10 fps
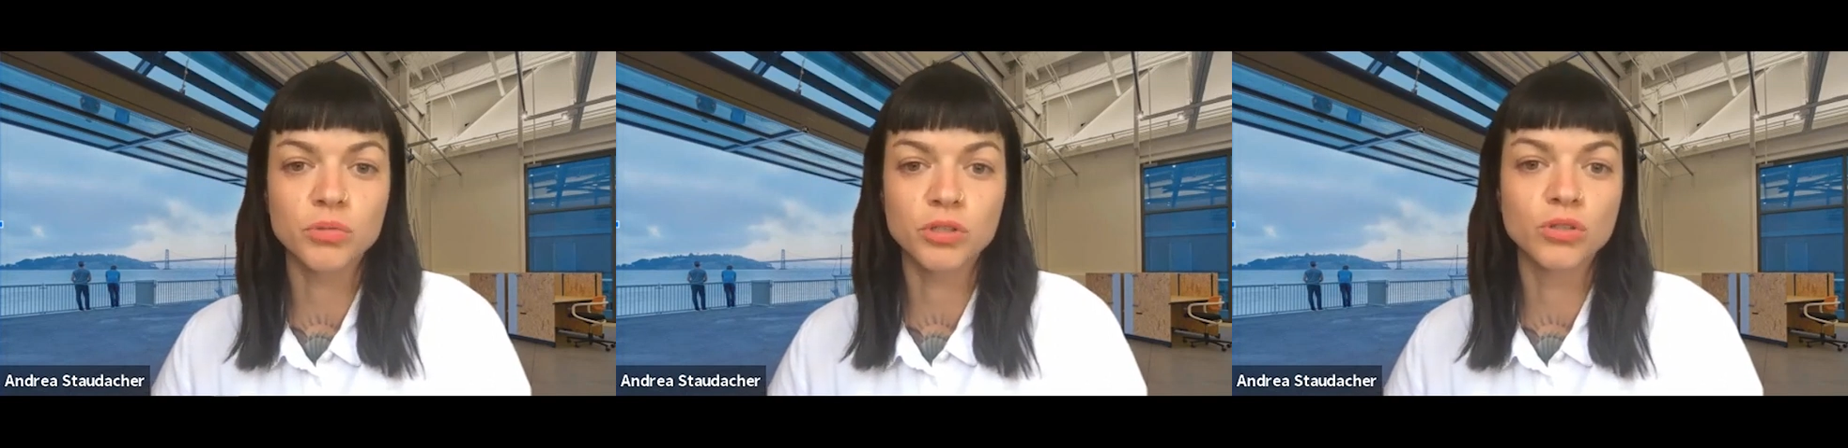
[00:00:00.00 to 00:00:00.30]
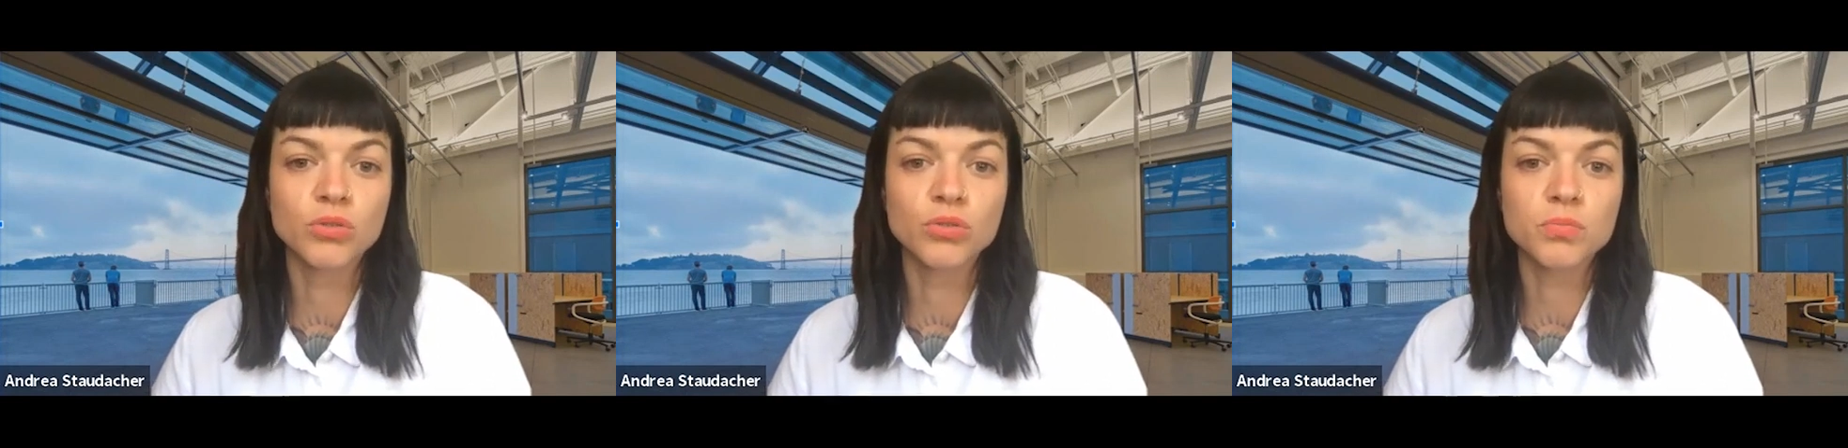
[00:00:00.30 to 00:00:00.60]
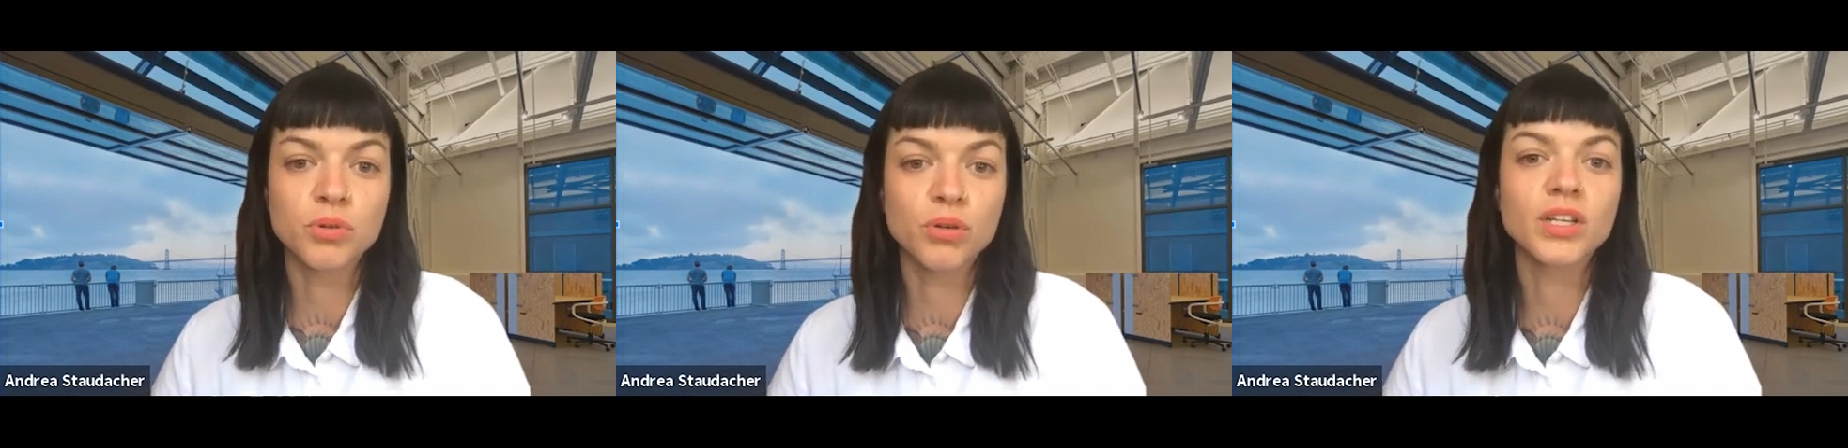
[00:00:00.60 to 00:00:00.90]
produce
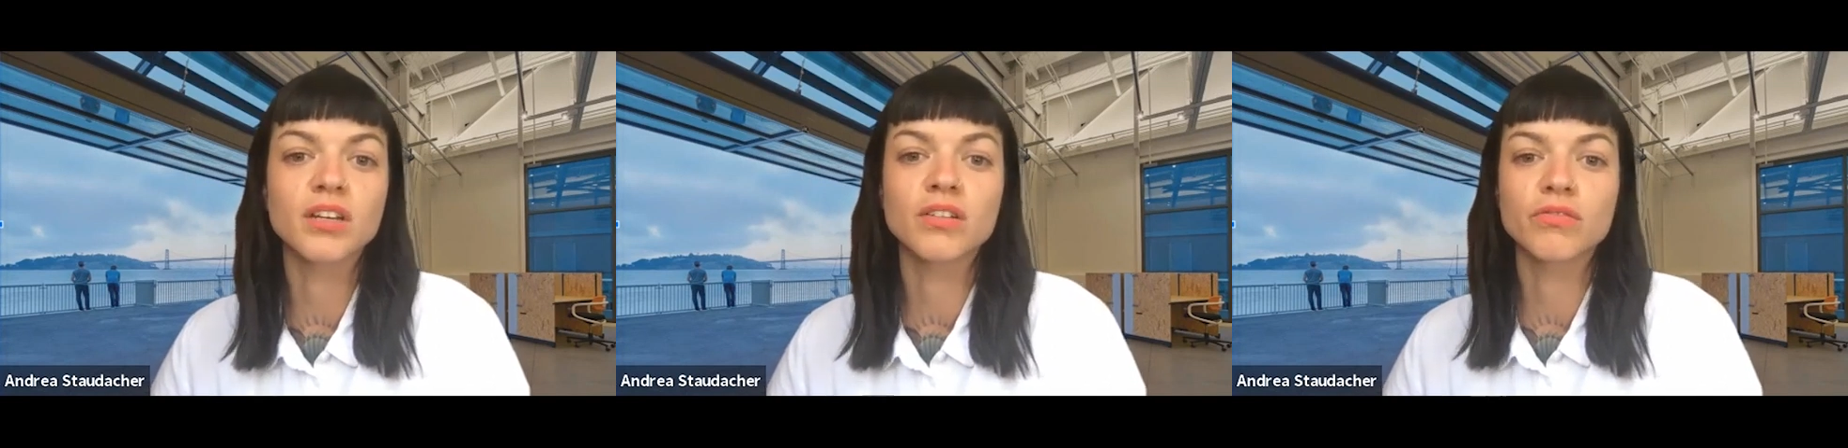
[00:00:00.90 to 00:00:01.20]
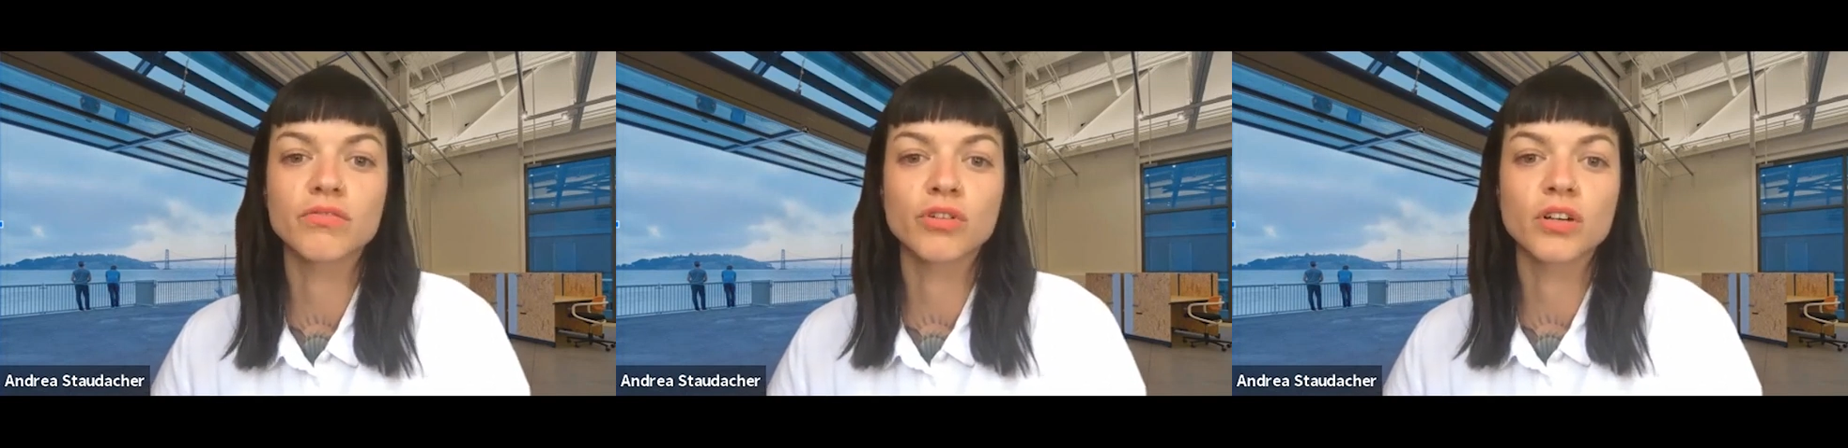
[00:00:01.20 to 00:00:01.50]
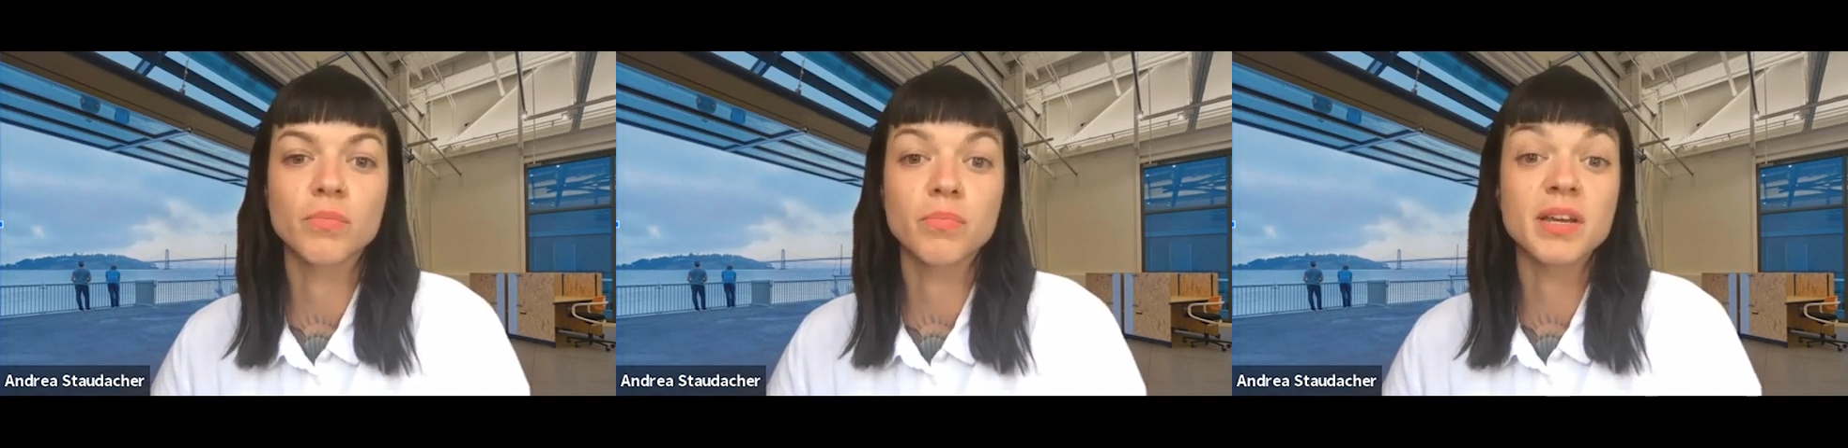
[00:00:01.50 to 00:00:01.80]
protein
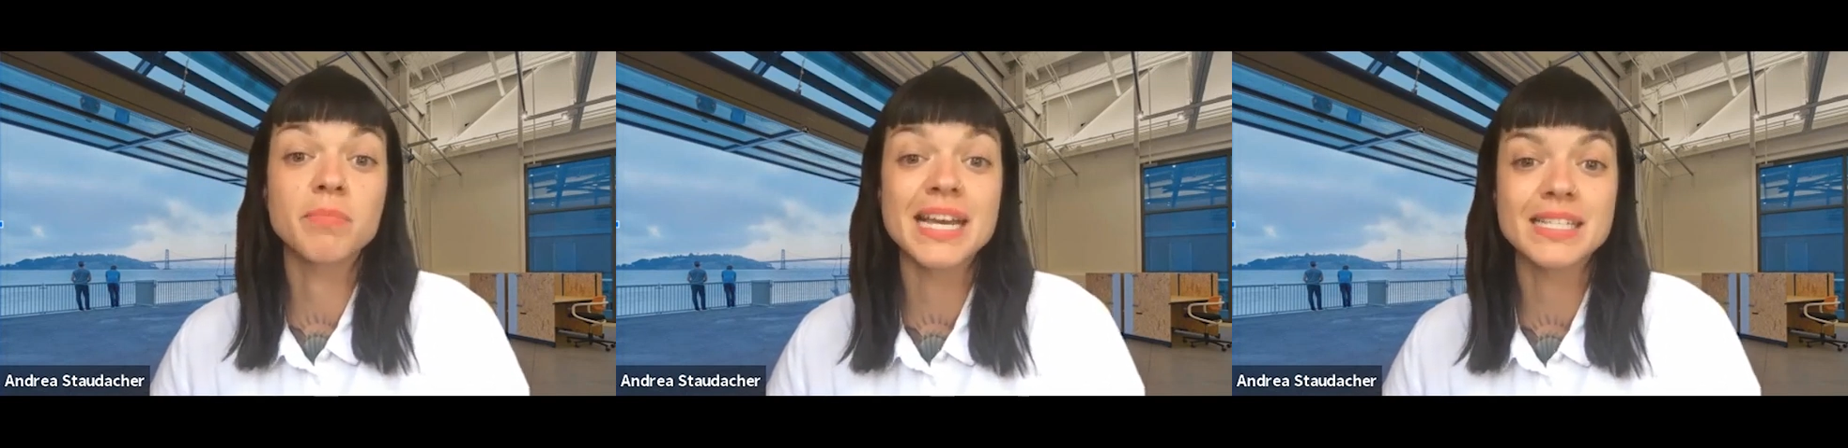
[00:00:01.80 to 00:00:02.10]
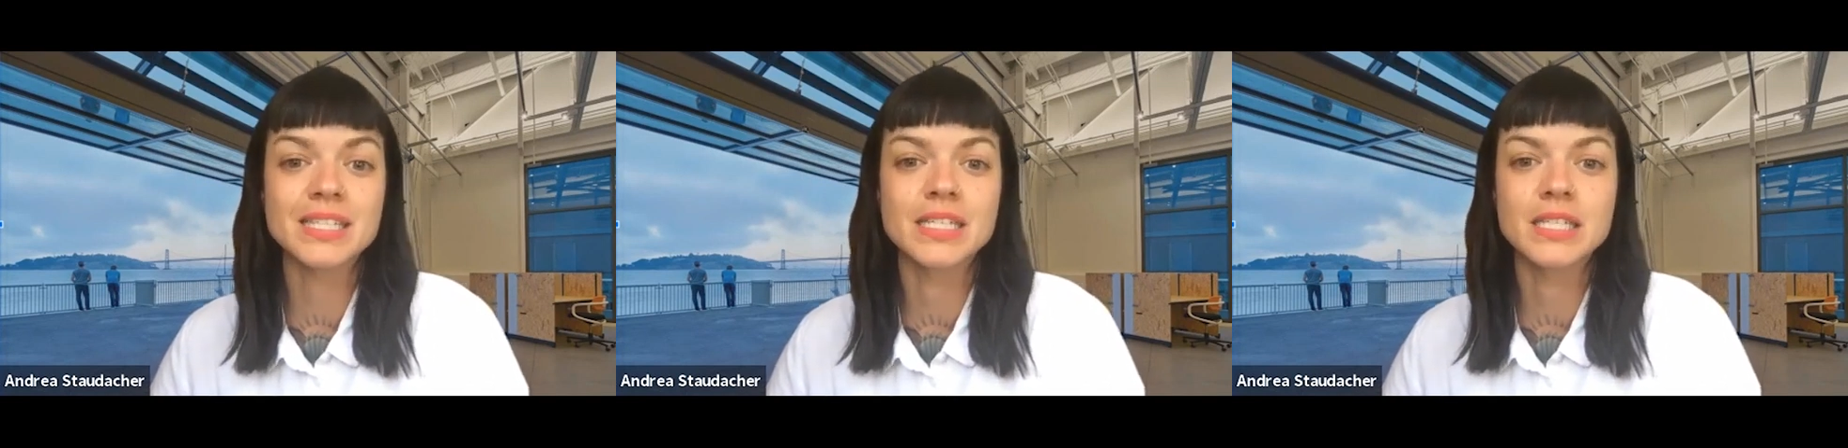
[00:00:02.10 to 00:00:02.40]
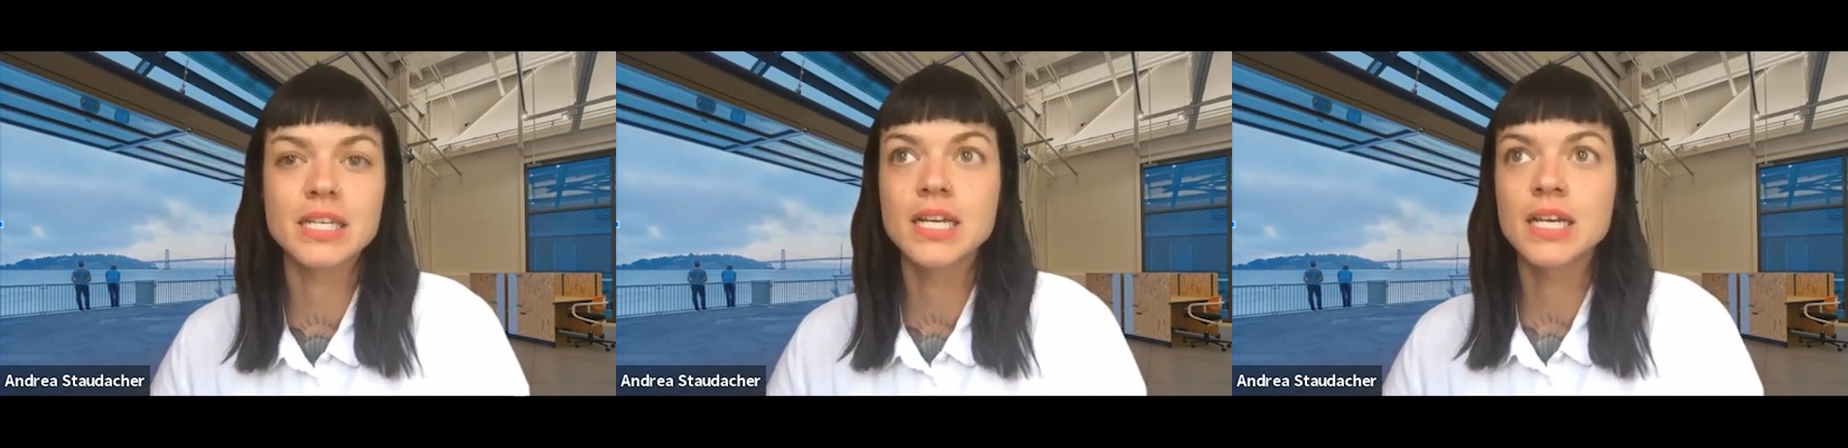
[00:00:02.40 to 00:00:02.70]
for the big masses.